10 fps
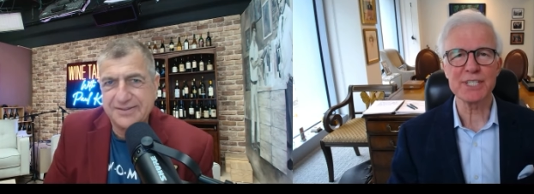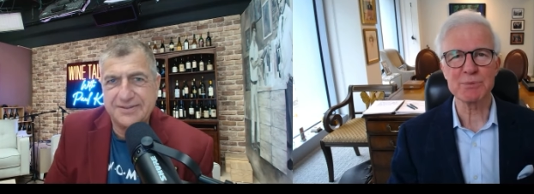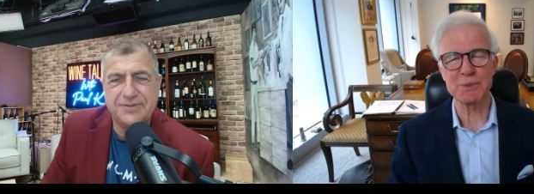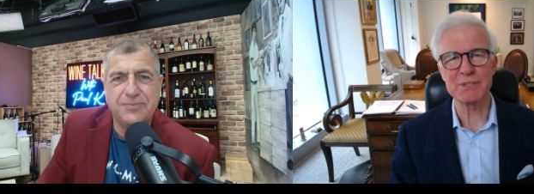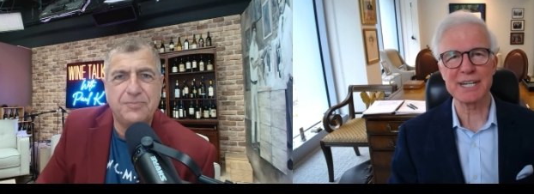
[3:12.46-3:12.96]
Speaker 1: as we
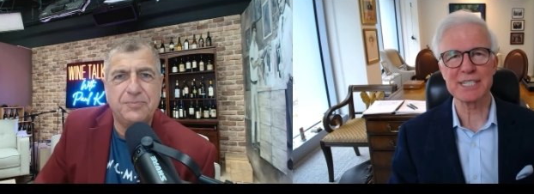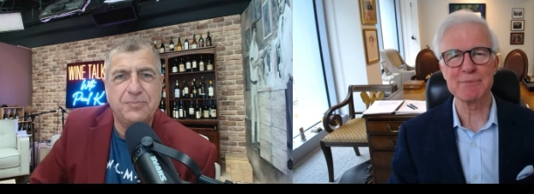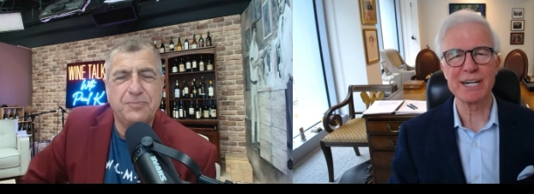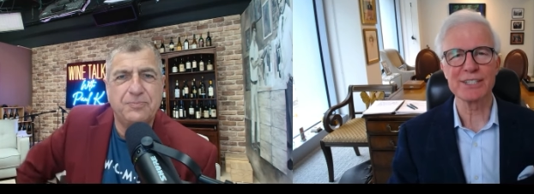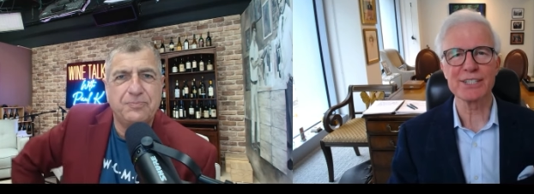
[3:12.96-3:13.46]
were talking
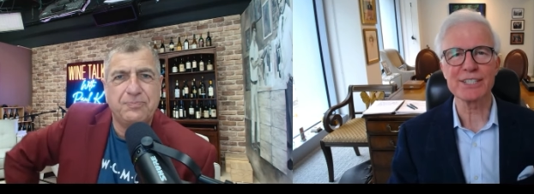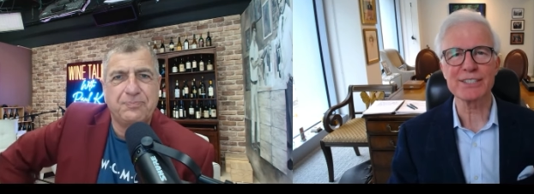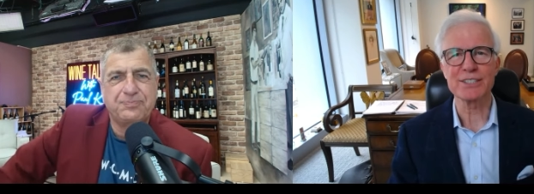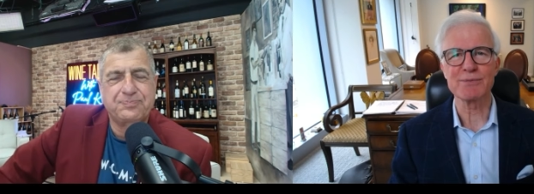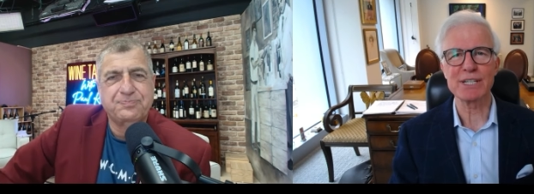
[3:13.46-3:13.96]
about earlier,
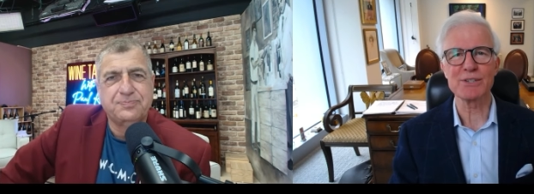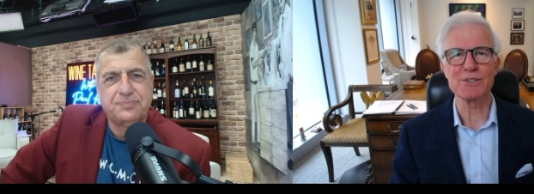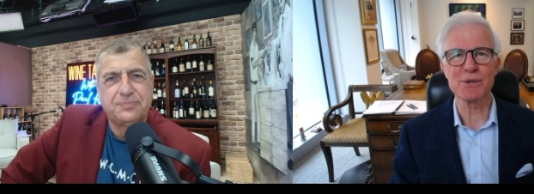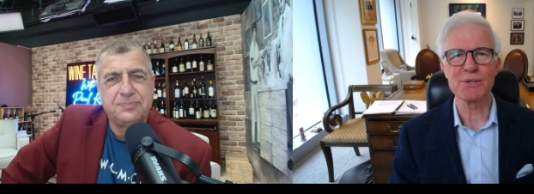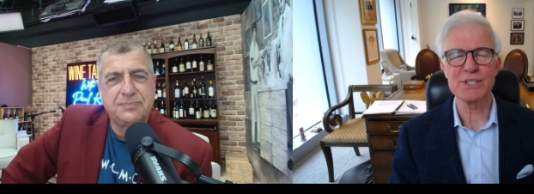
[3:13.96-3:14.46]
as fellow
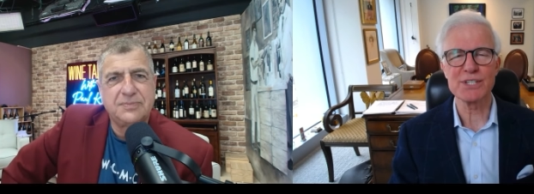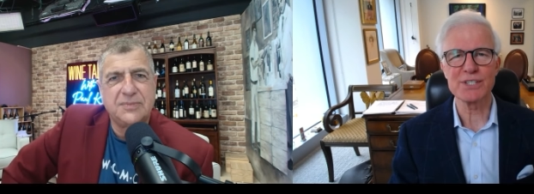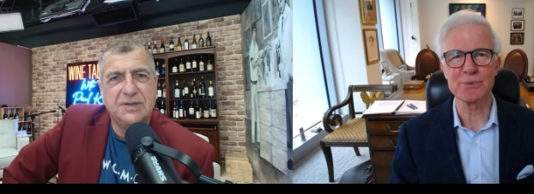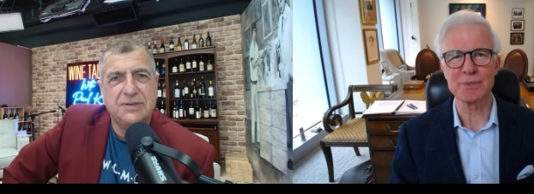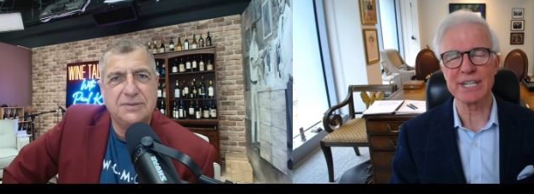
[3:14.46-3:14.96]
Trojans,
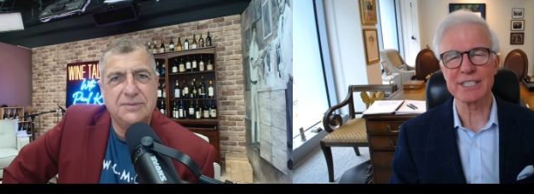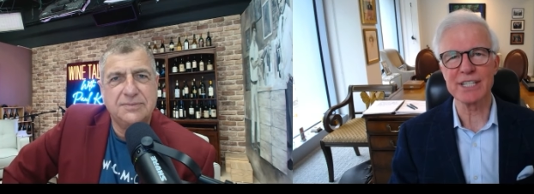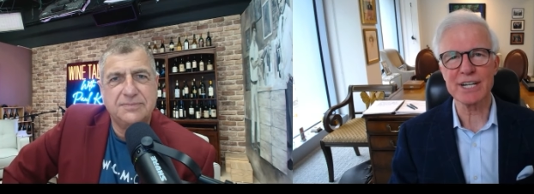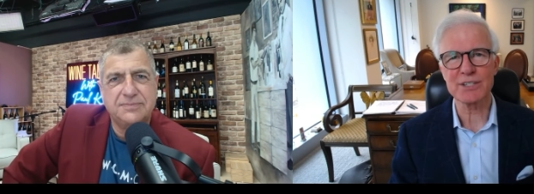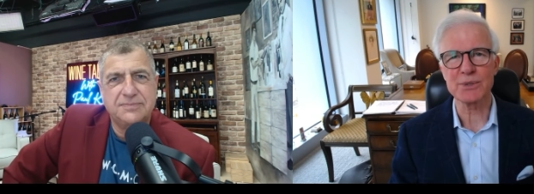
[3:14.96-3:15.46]
and went on to
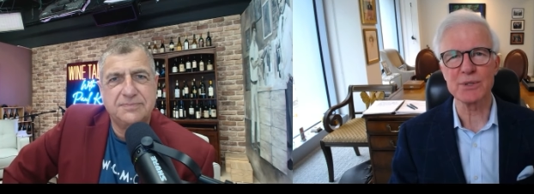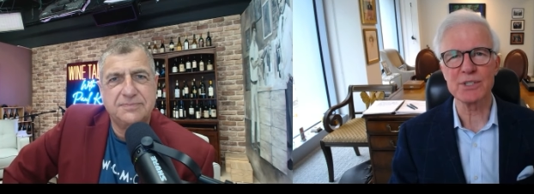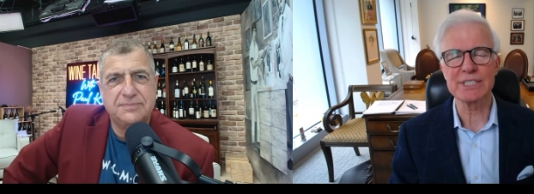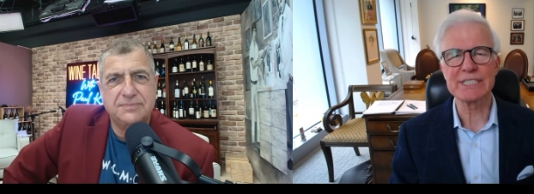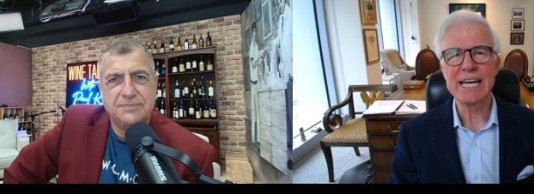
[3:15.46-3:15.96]
law
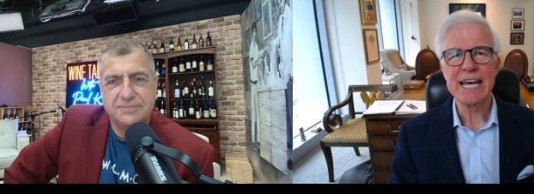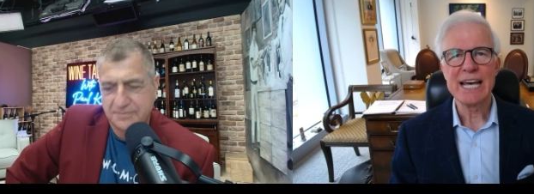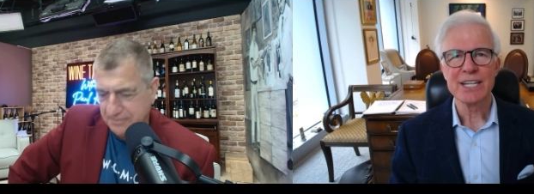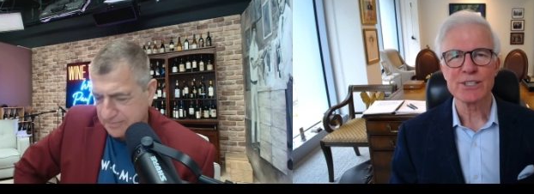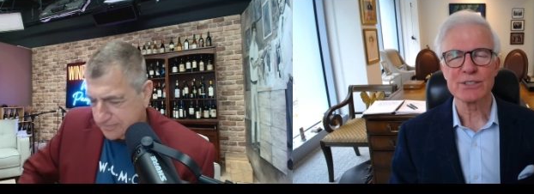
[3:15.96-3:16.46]
school. And
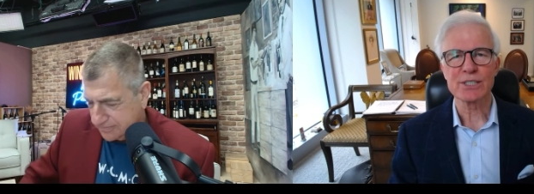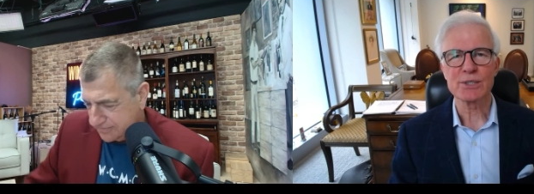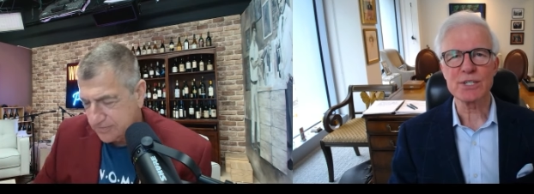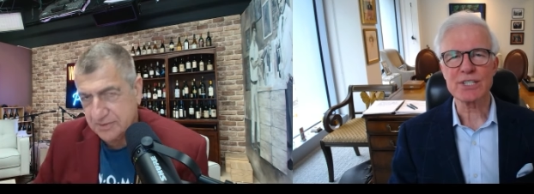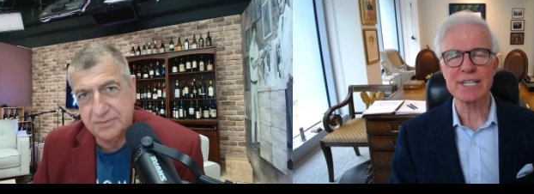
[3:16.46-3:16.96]
during the
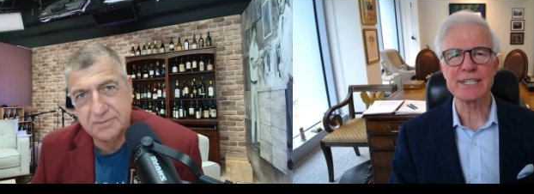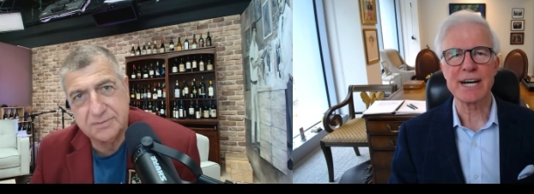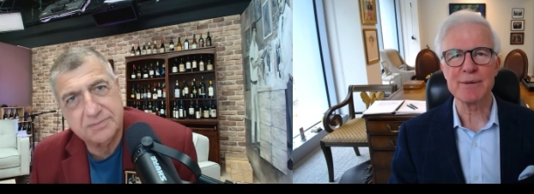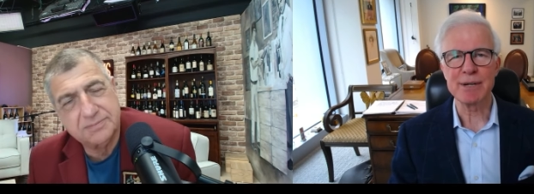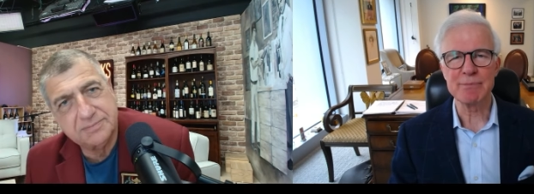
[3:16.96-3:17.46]
course of that
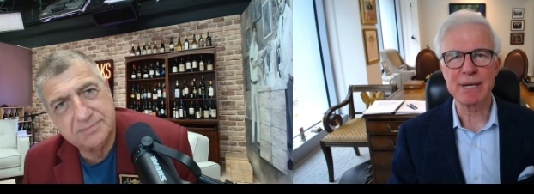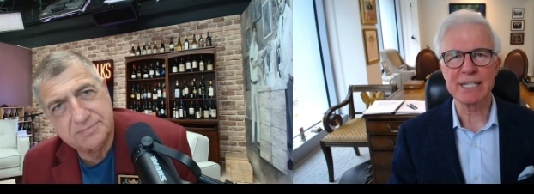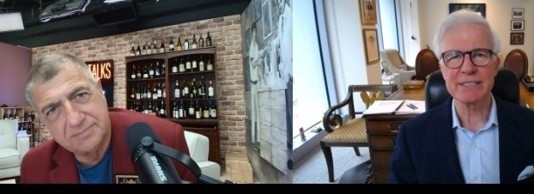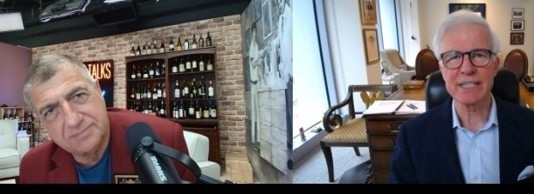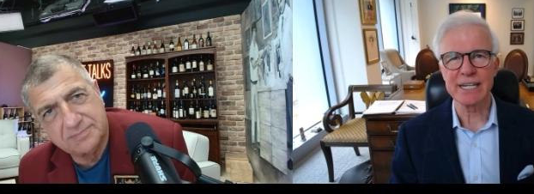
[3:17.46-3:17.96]
time, I
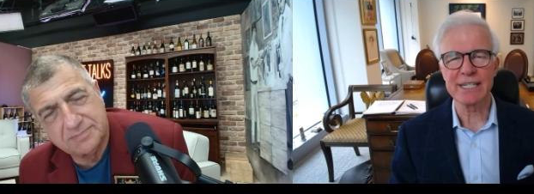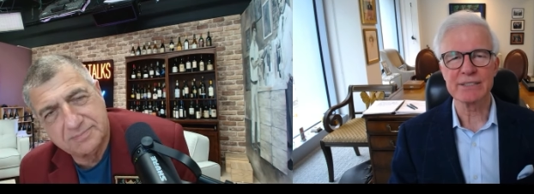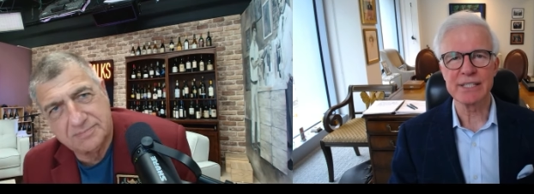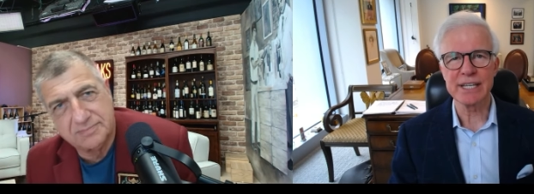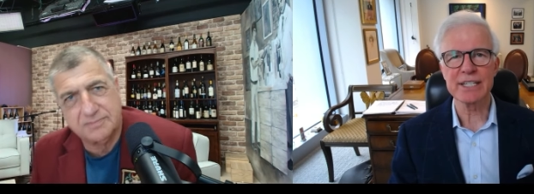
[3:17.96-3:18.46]
met uh,
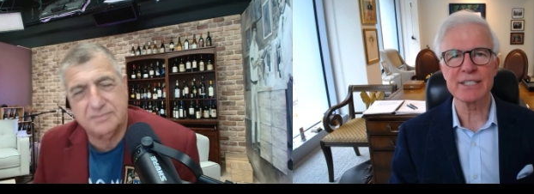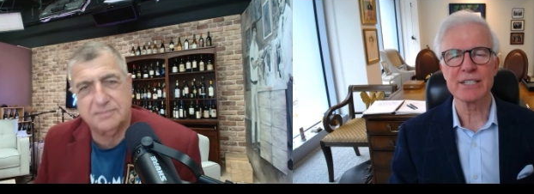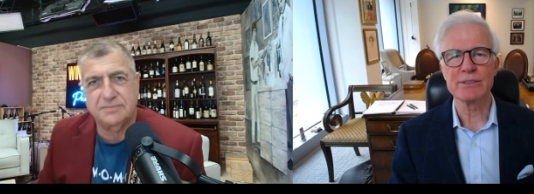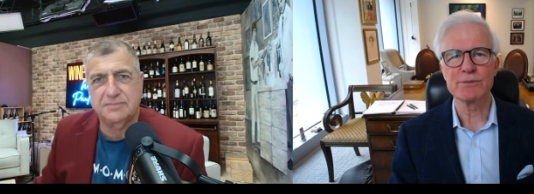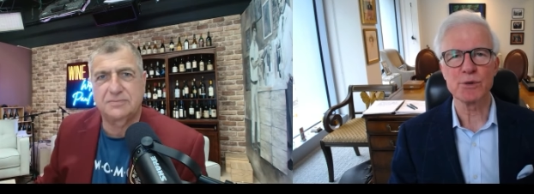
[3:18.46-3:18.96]
then
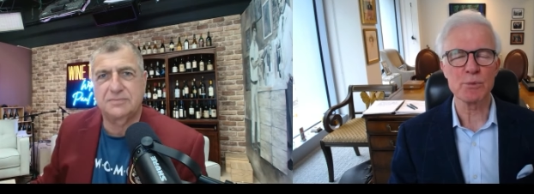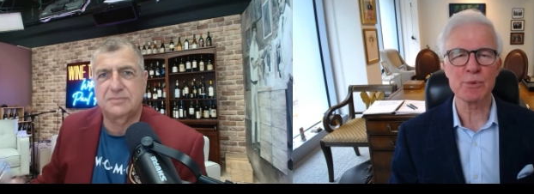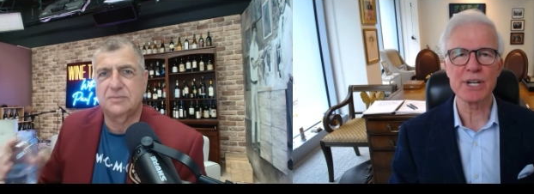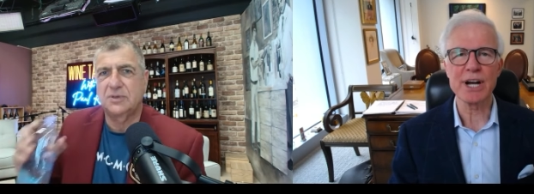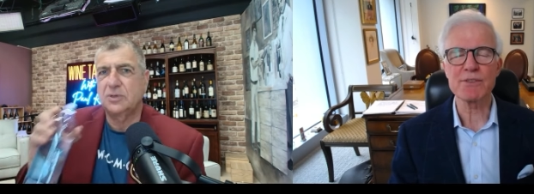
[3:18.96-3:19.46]
former
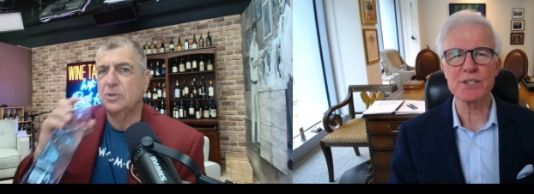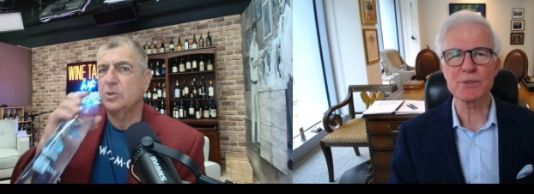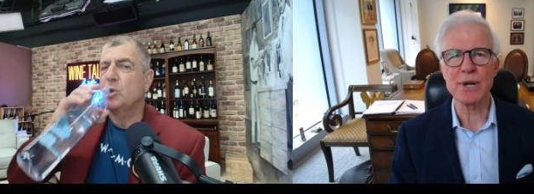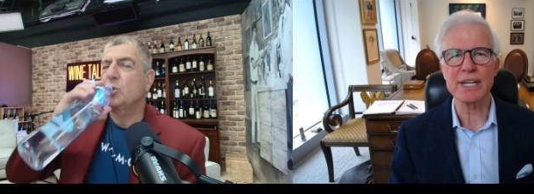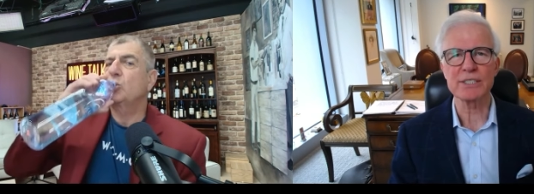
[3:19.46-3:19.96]
Governor
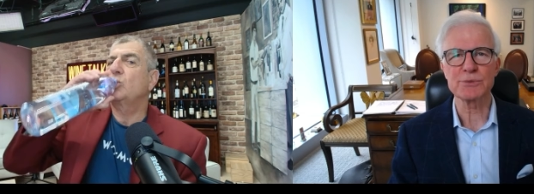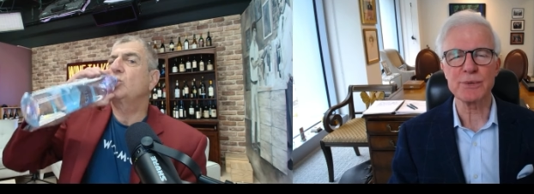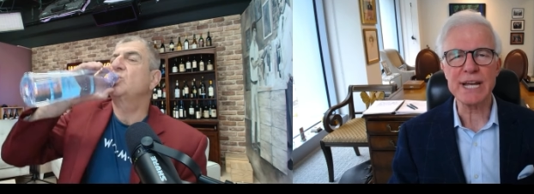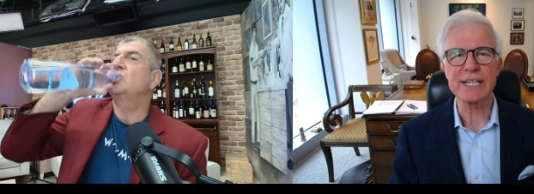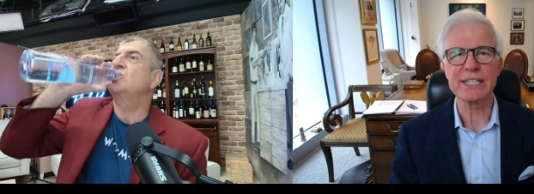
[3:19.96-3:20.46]
Ronald
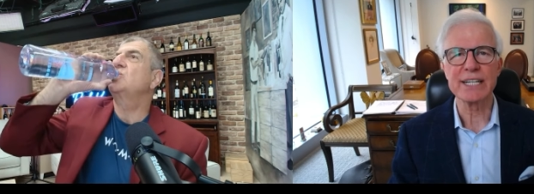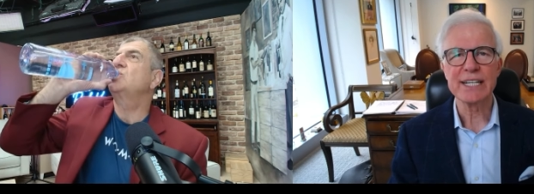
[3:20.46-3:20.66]
Reagan.